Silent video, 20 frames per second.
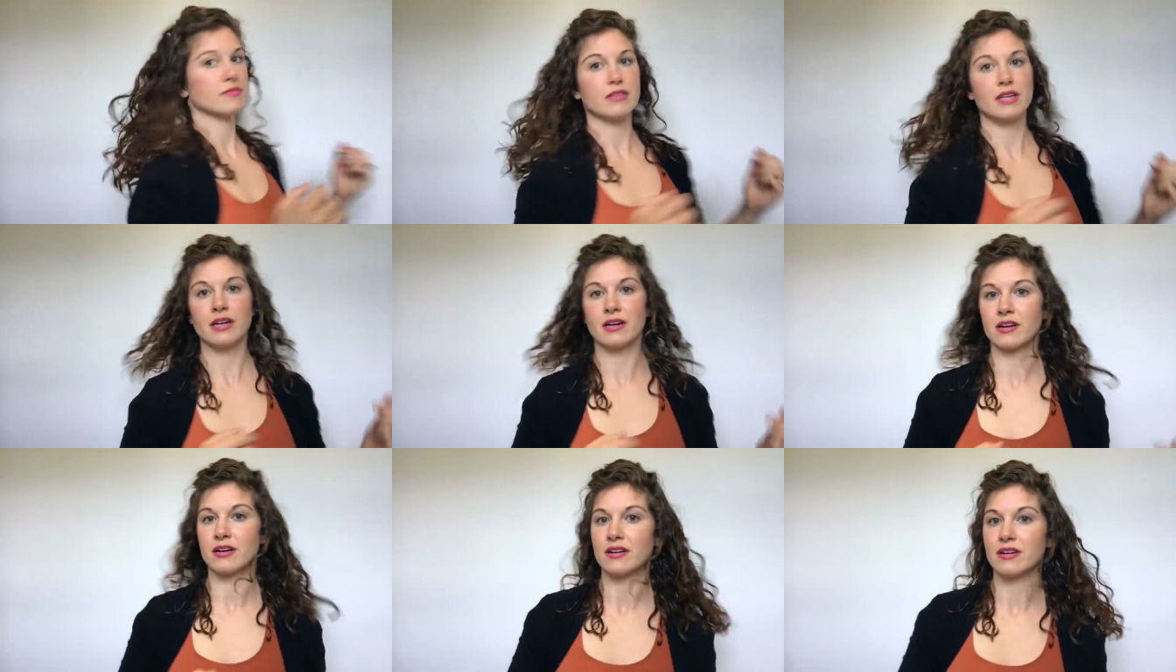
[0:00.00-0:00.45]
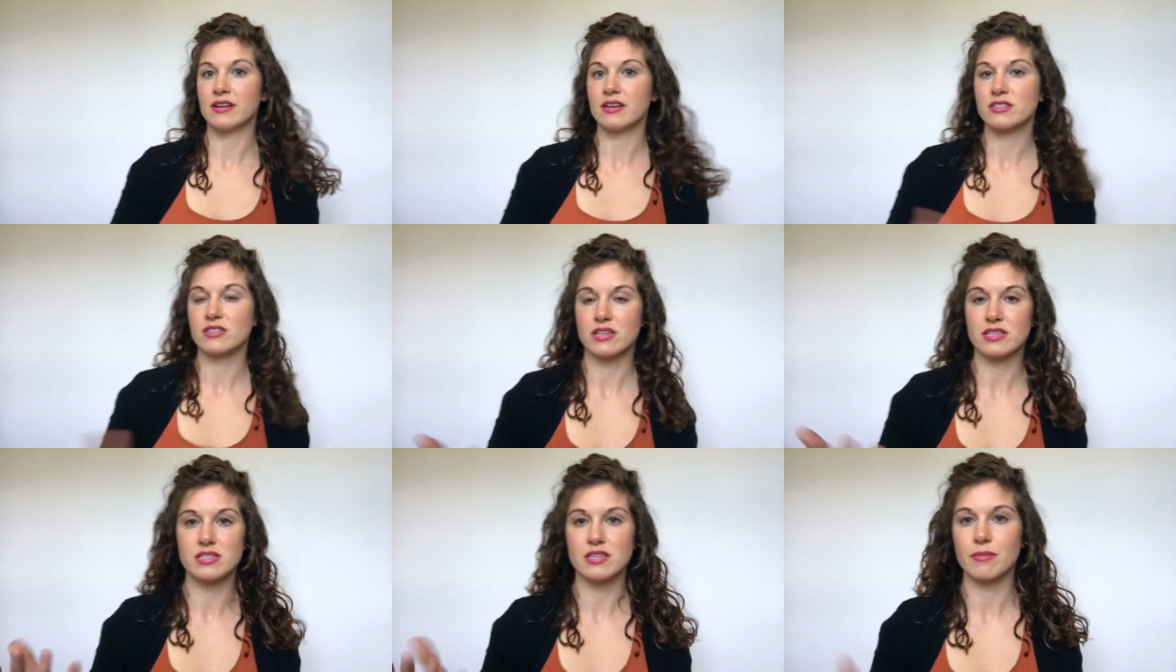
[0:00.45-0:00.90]
There.
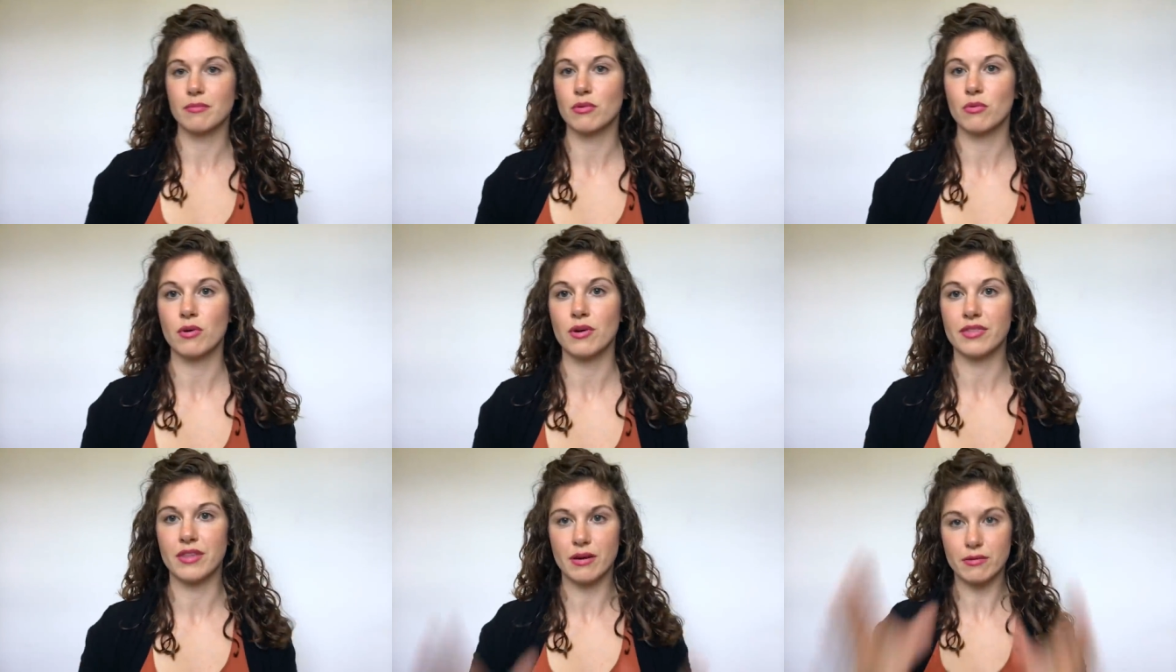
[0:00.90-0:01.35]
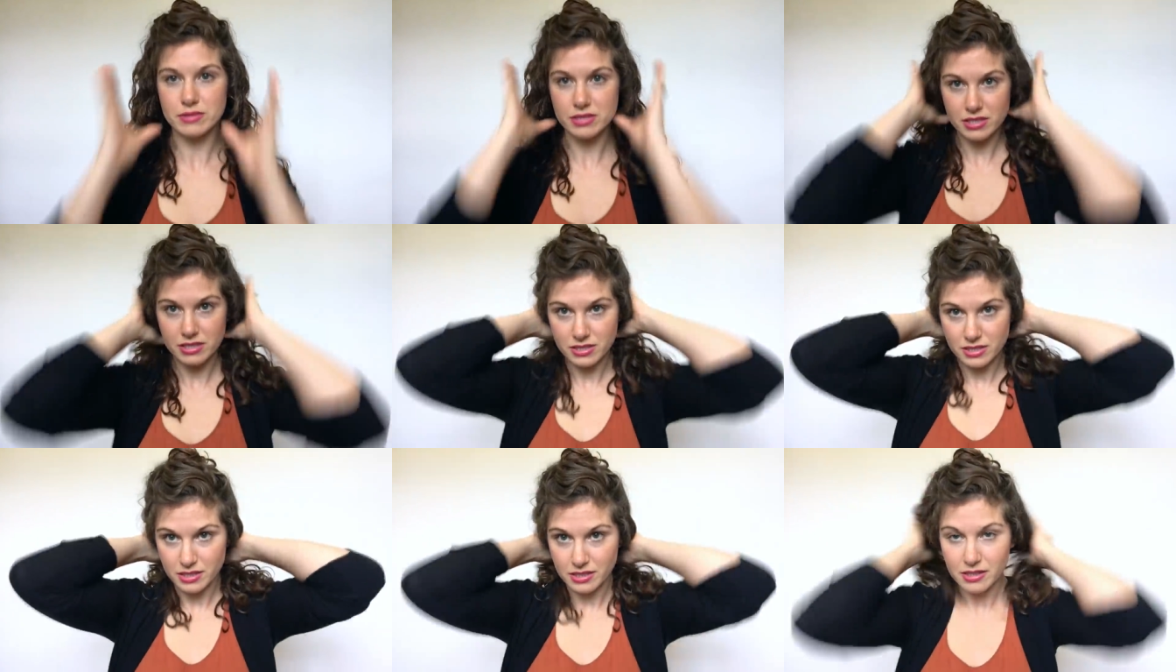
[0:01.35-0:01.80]
So that's number one. That was
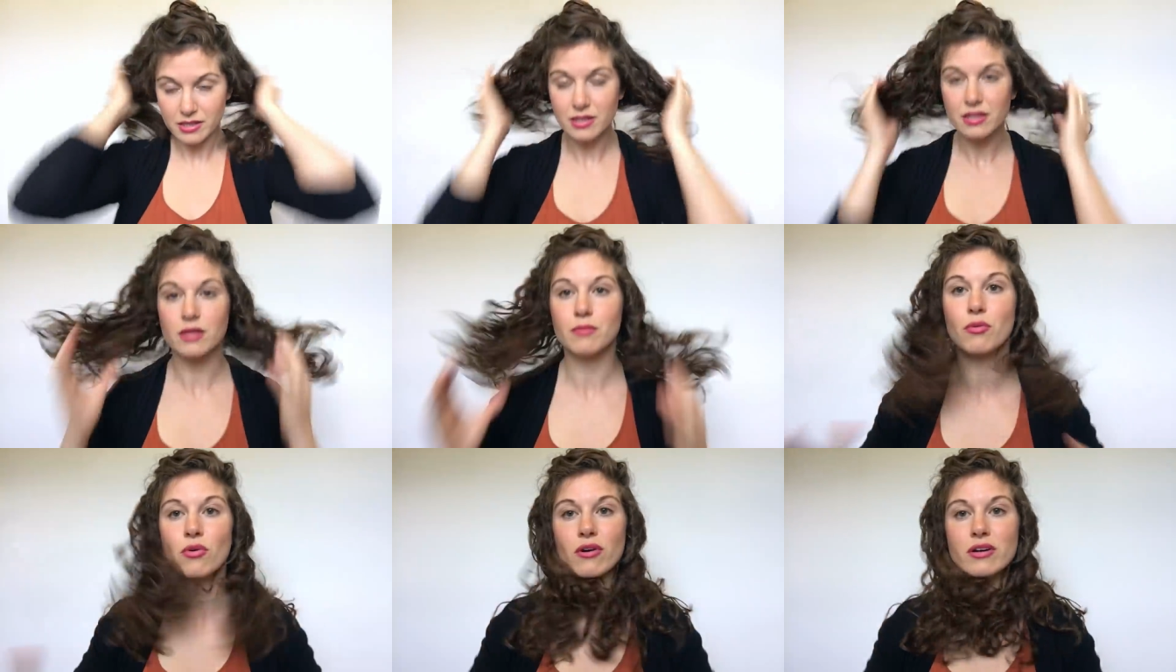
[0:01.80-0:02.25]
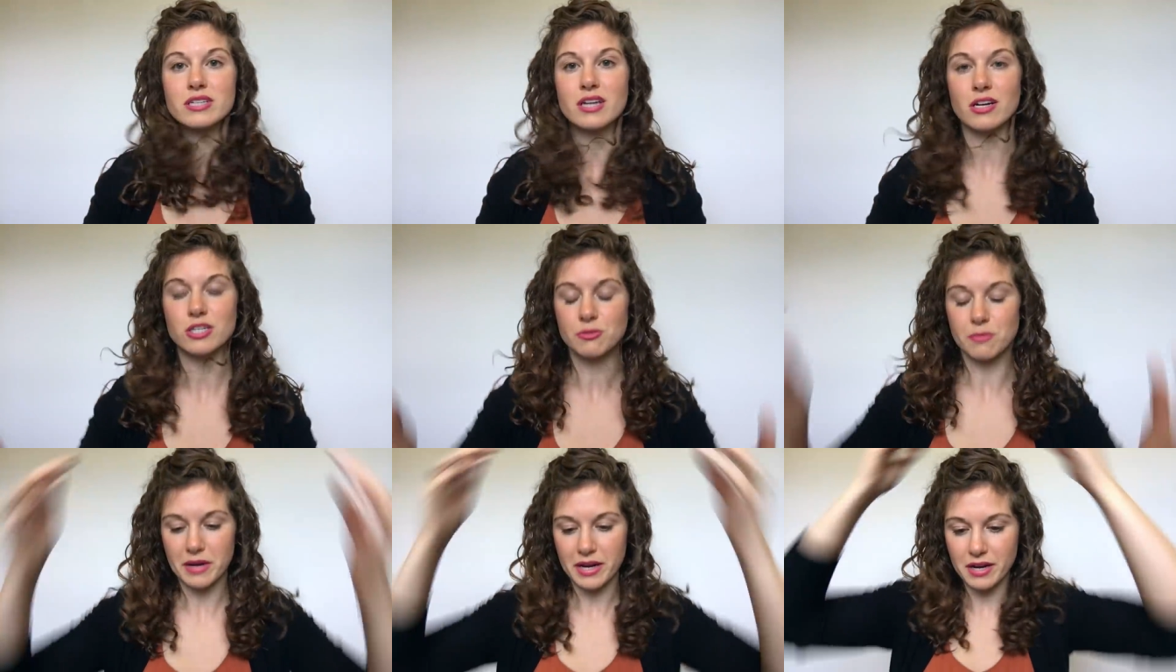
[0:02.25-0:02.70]
easy. The more I
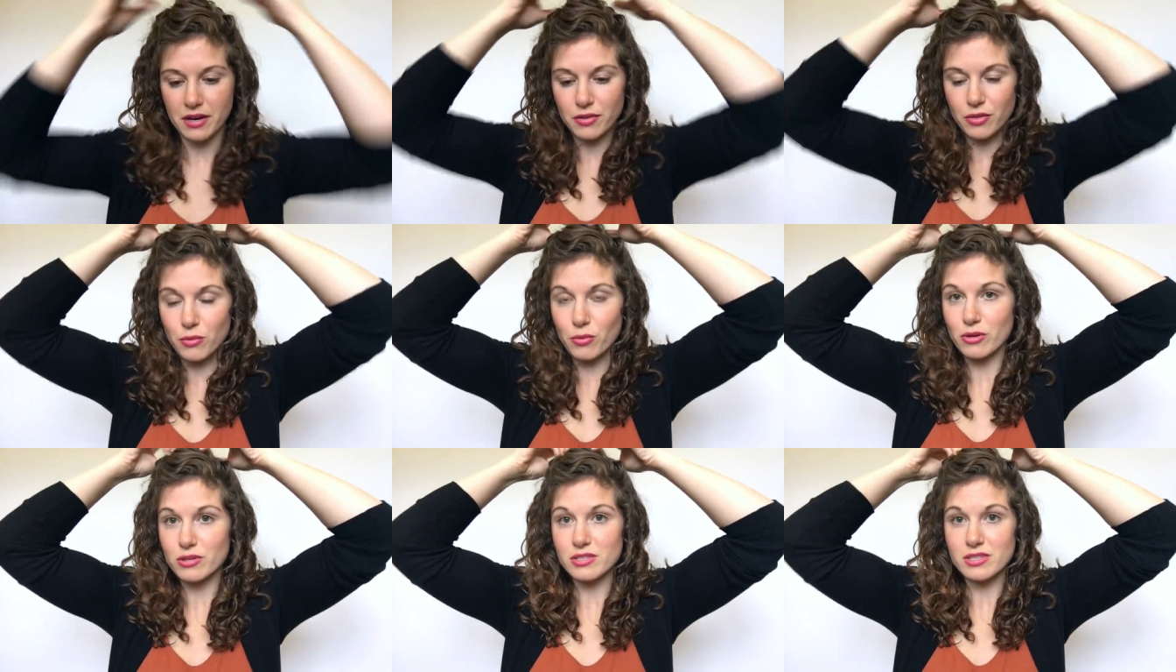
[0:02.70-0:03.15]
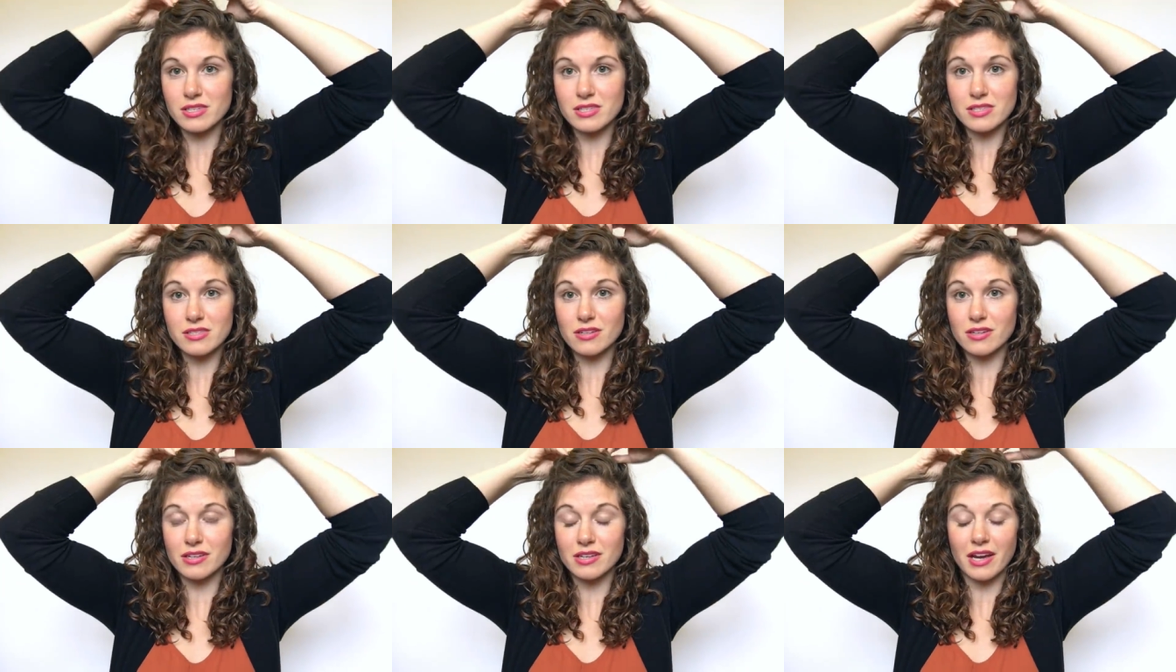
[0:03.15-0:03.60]
touch my hair, the worse
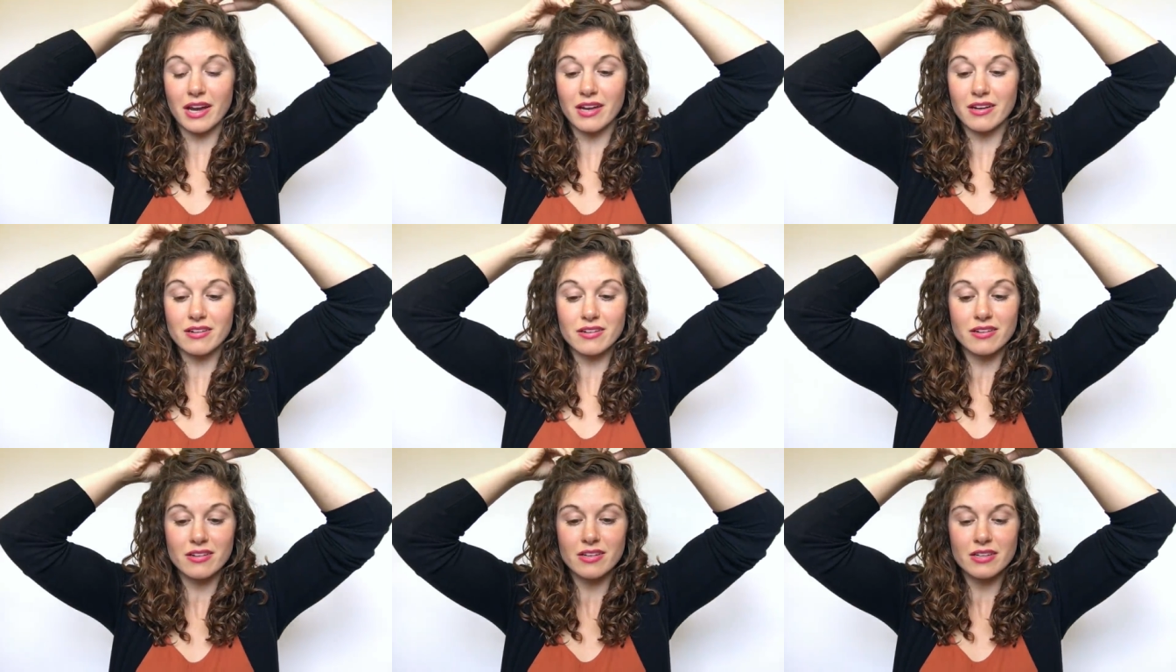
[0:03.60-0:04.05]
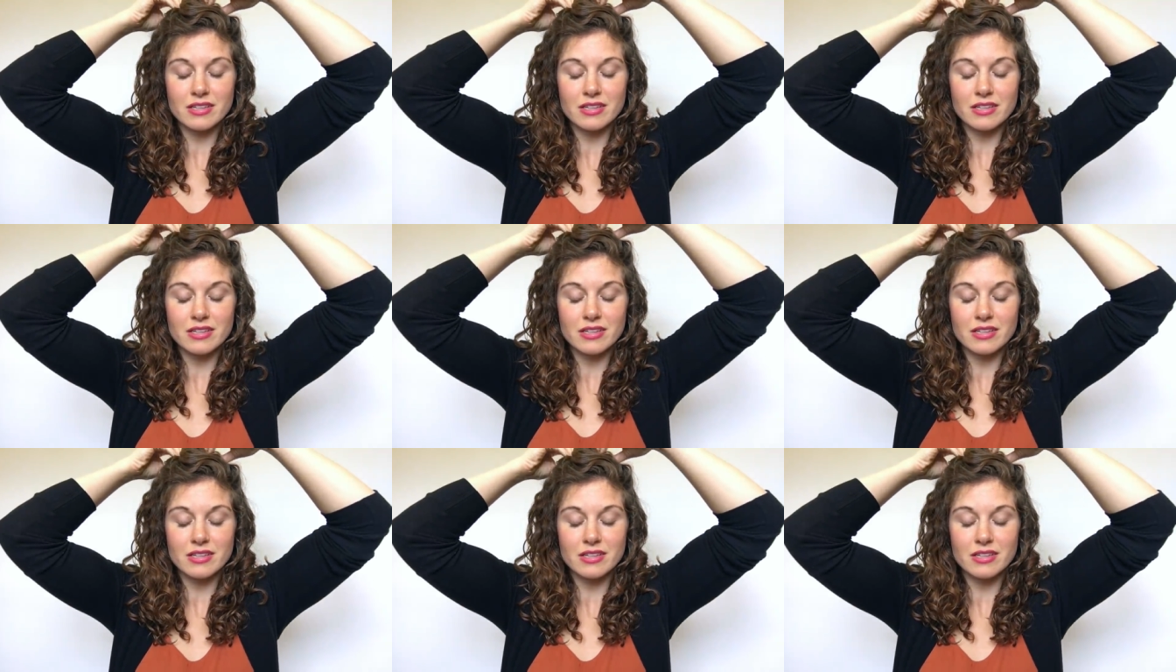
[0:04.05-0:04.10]
this is going to get.